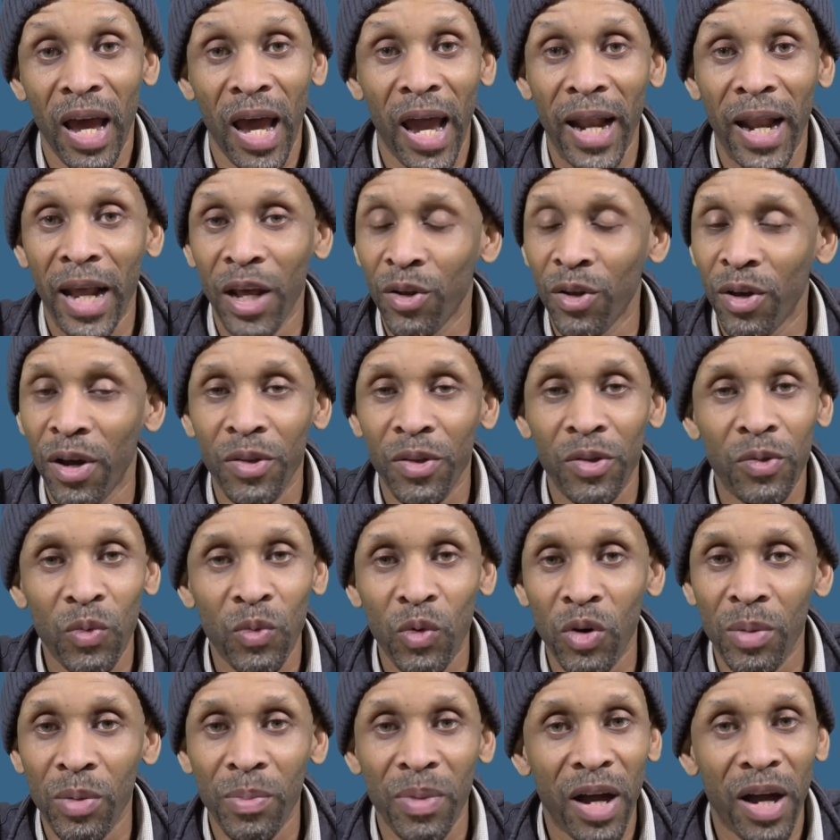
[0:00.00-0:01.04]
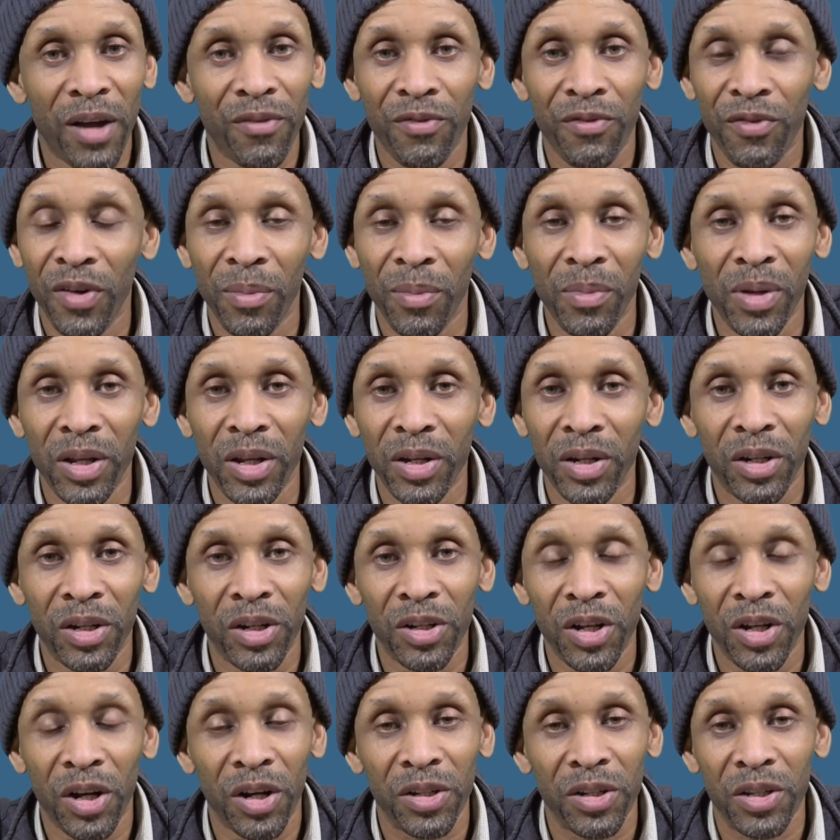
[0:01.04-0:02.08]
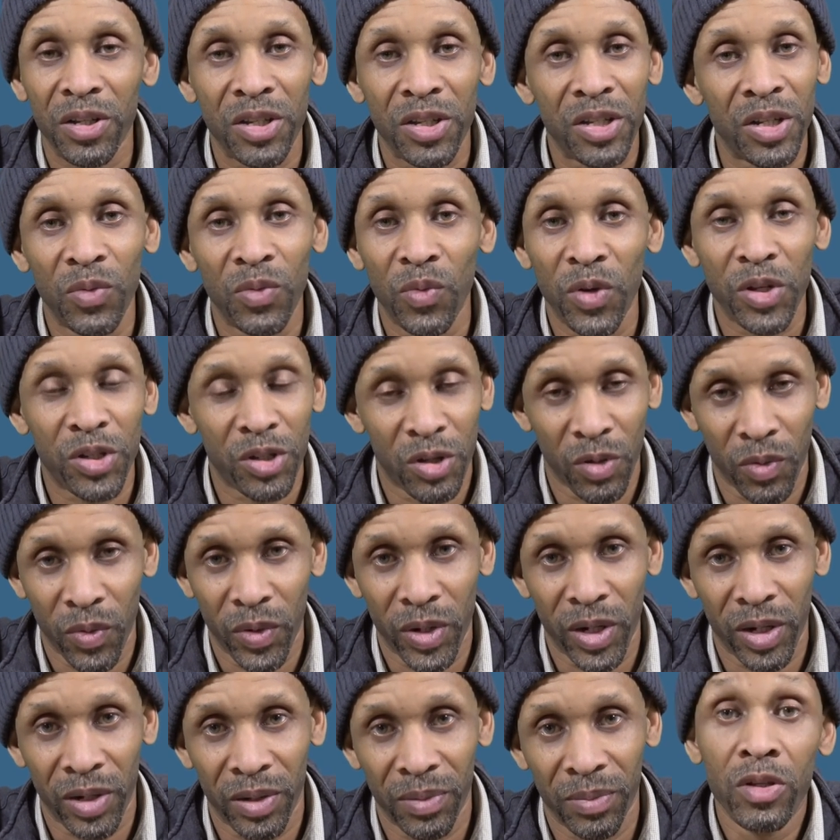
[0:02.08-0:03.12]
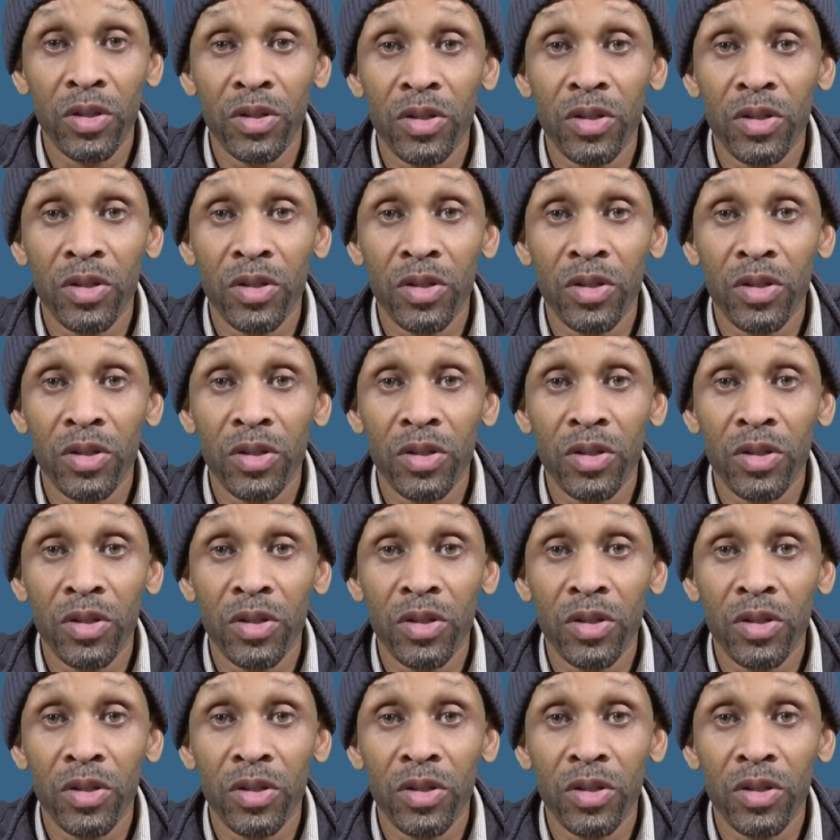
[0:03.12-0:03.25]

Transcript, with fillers: and I don't have to worry about fumbling in the dark to see what's going on.